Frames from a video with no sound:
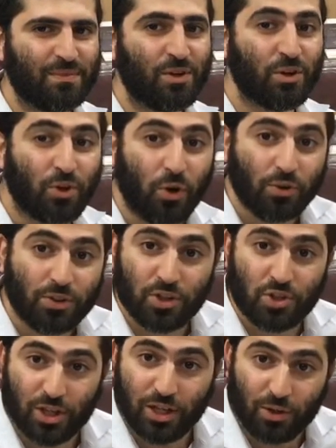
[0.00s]

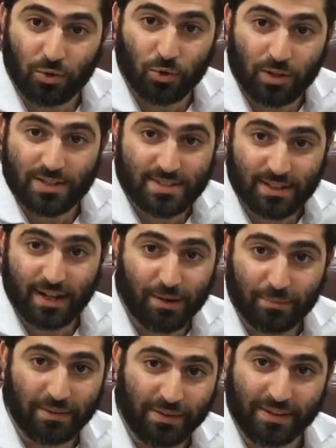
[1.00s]
Chodesh Elul is
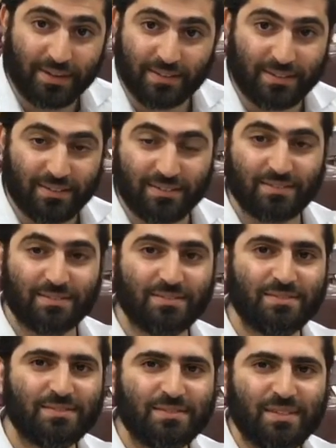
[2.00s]
coming.
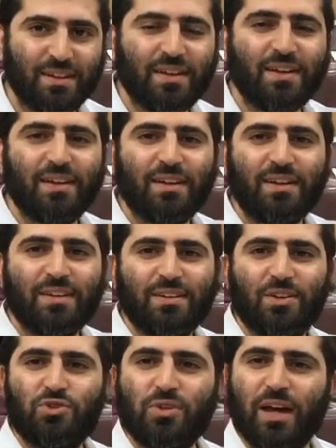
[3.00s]

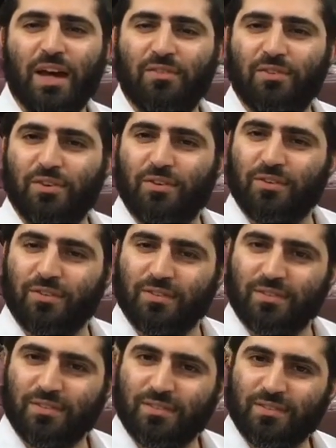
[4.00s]
Did you ever
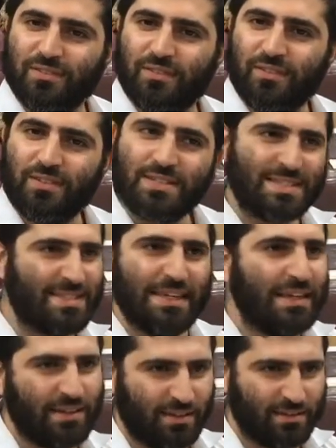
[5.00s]

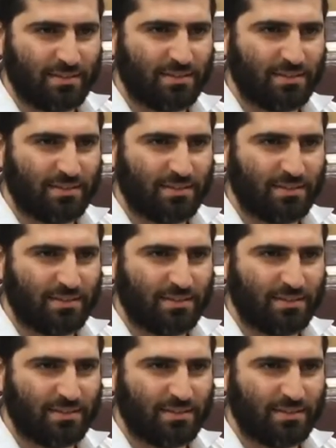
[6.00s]
see